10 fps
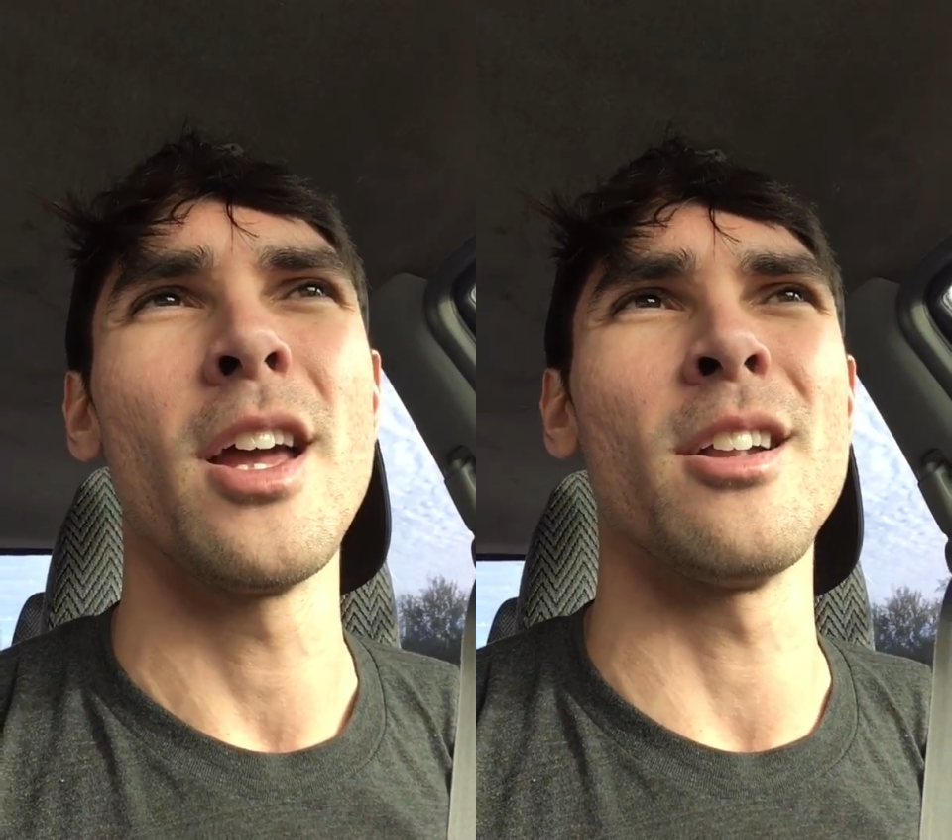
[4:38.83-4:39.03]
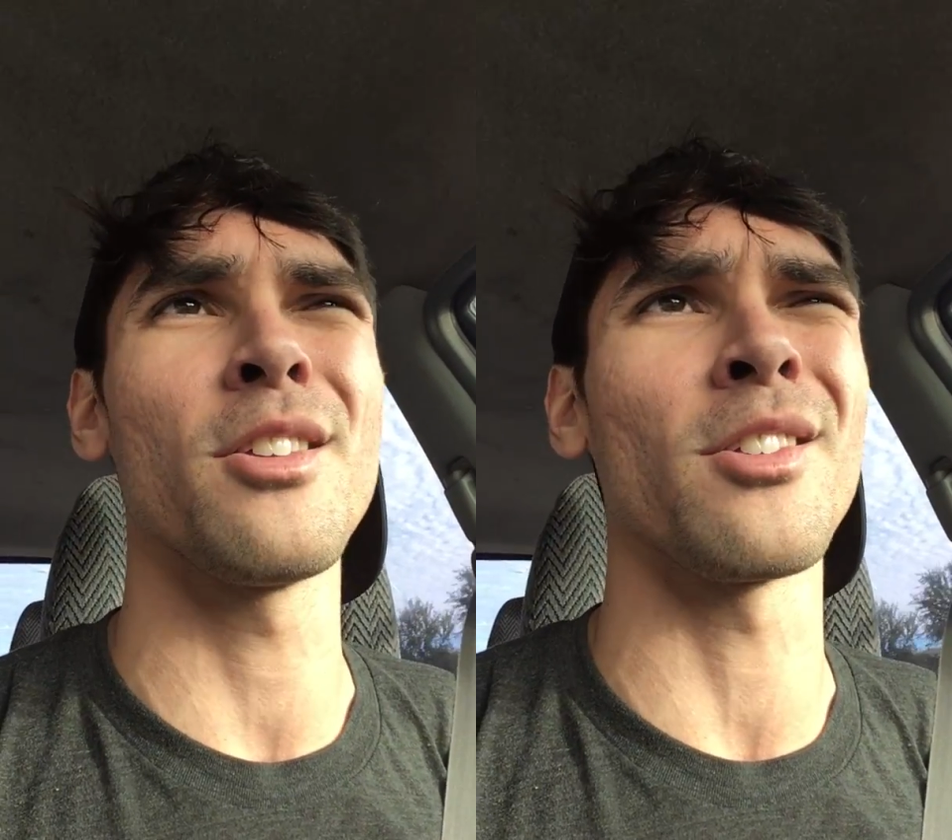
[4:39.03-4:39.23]

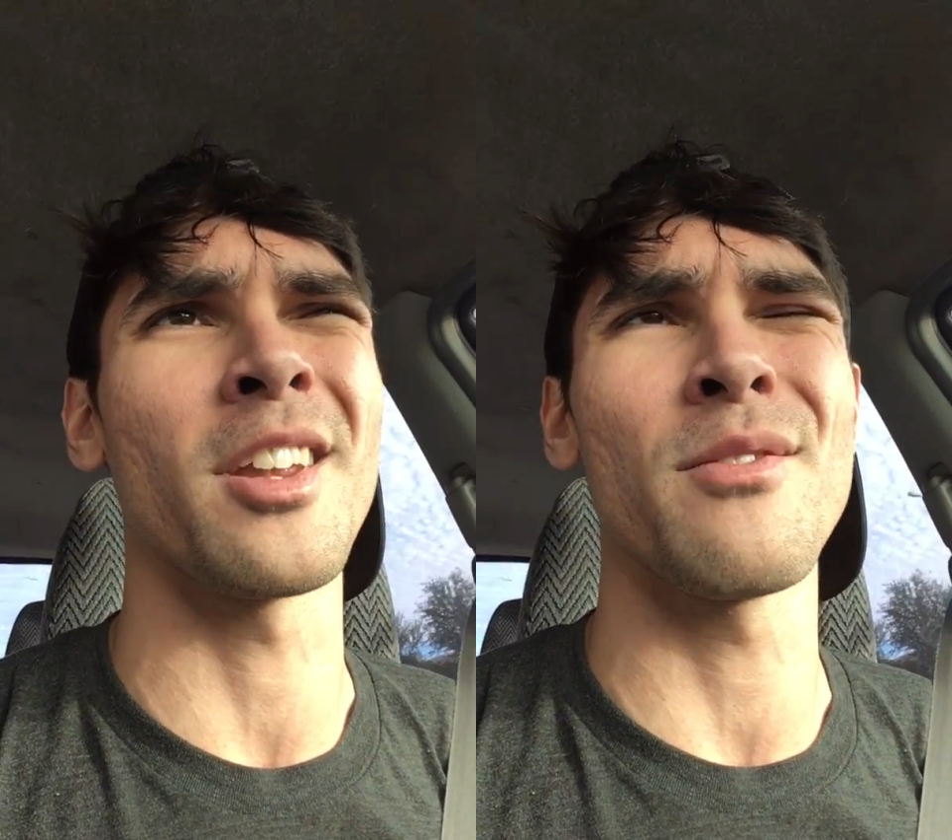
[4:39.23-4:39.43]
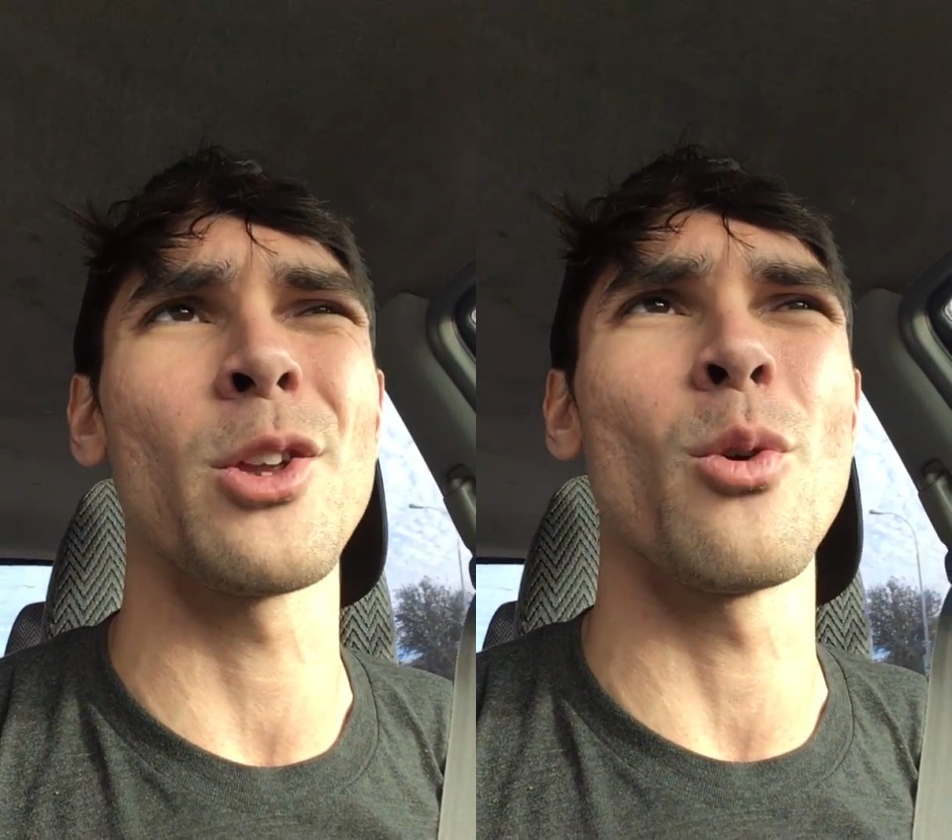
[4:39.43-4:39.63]
and
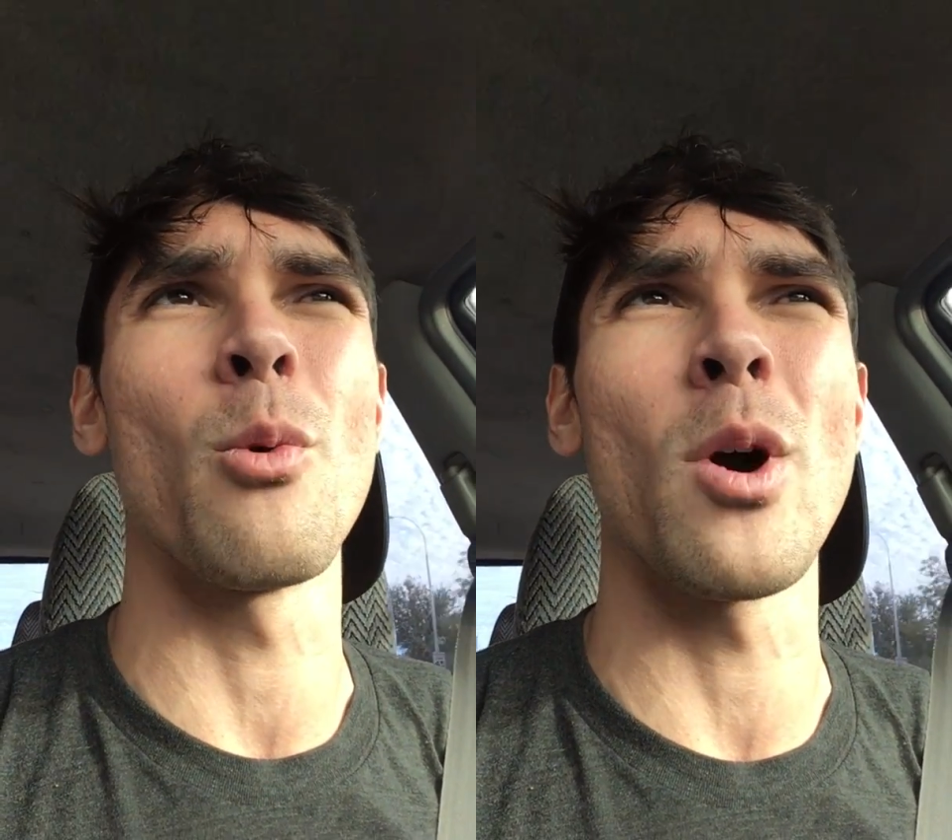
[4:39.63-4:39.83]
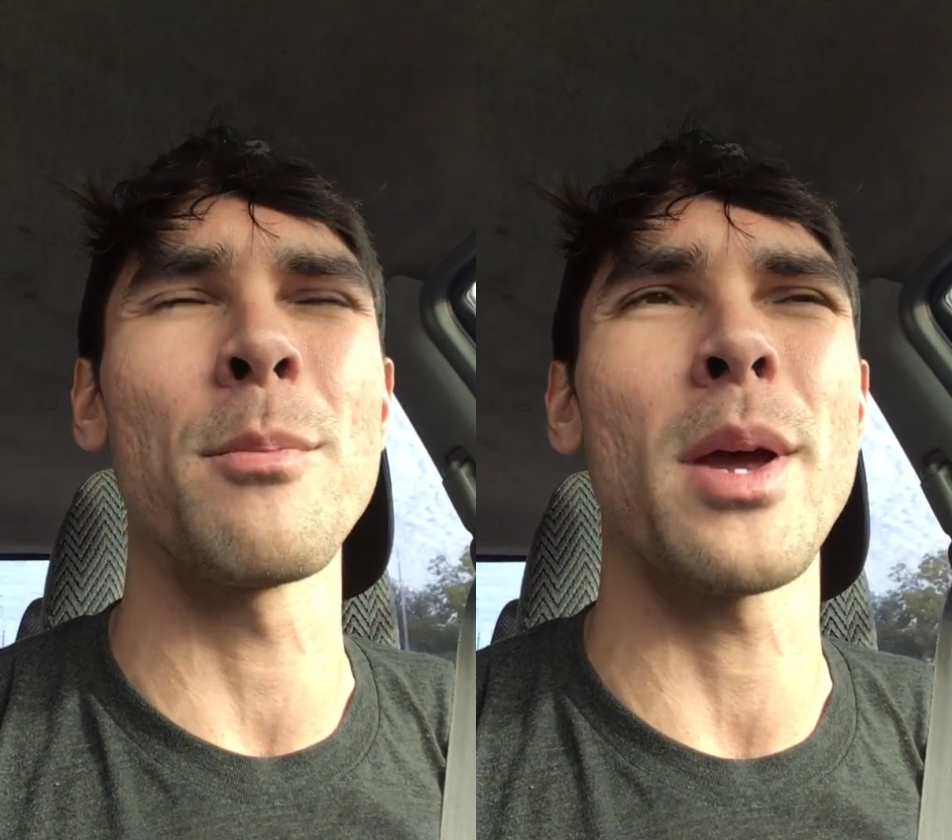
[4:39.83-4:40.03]
isn't giving you
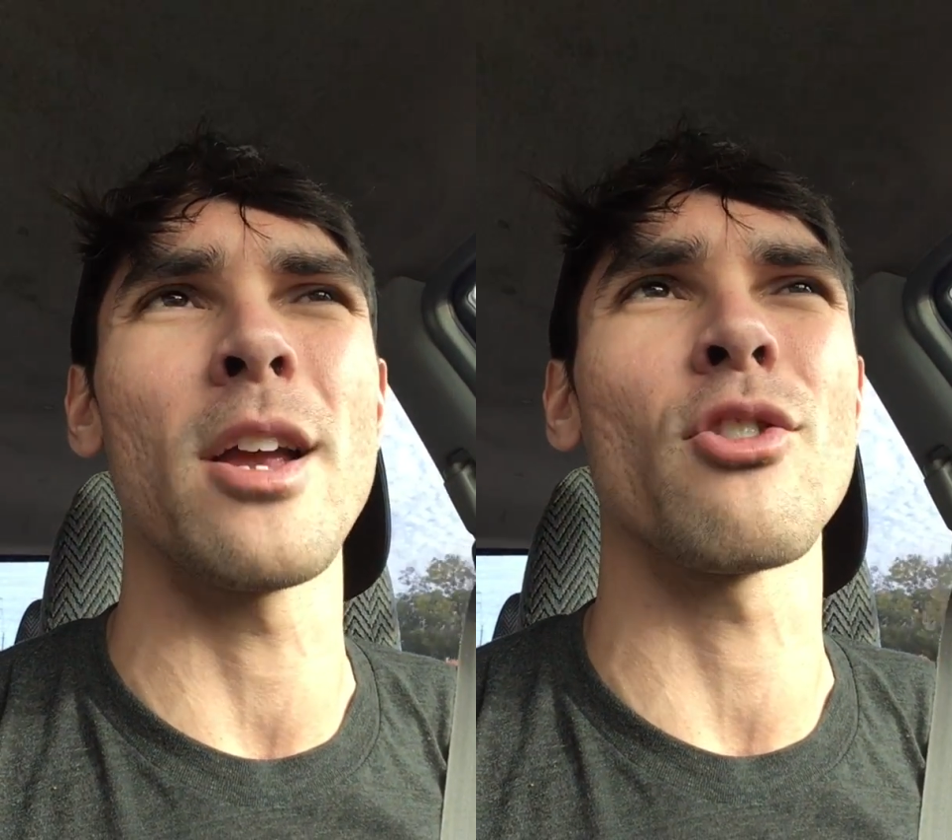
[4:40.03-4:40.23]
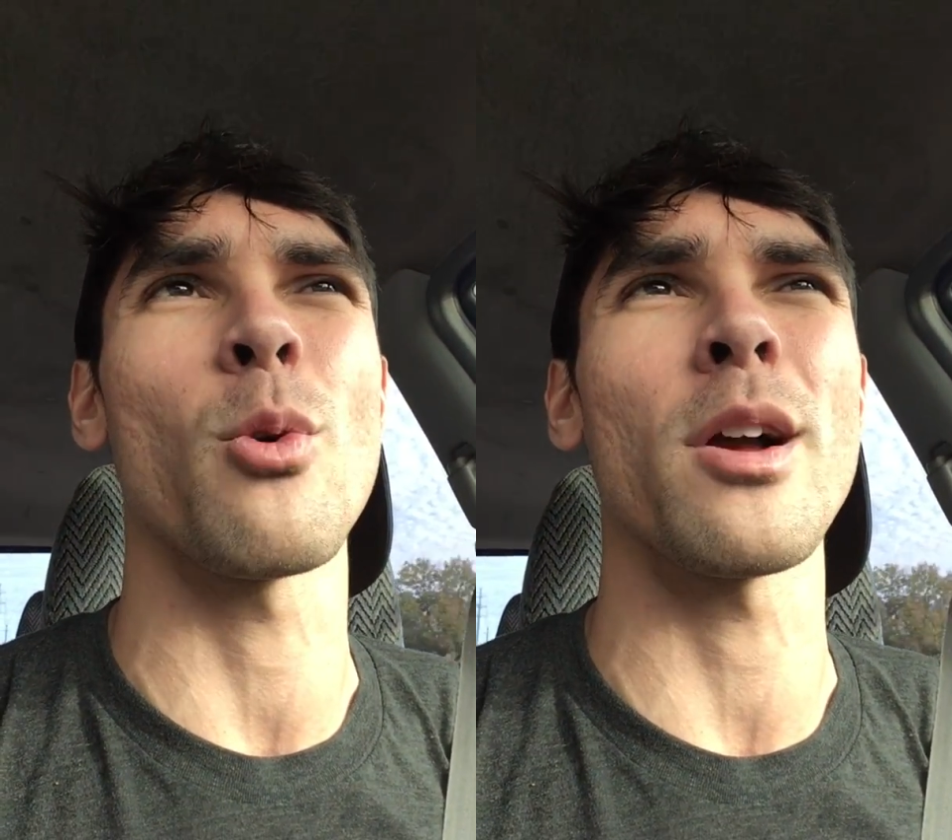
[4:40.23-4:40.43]
a one-page